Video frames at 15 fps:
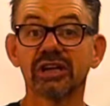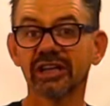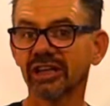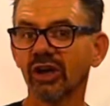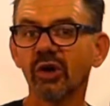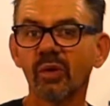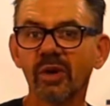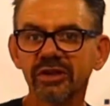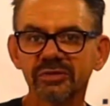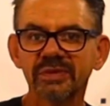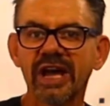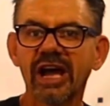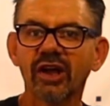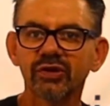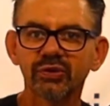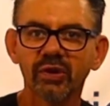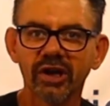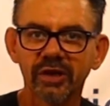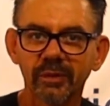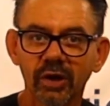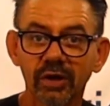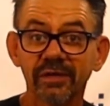Hello and welcome to How To
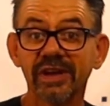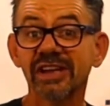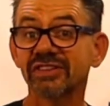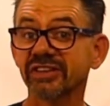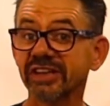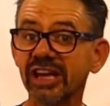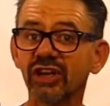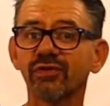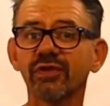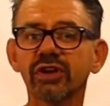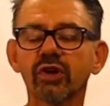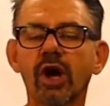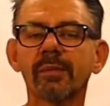Automotive. In today's video,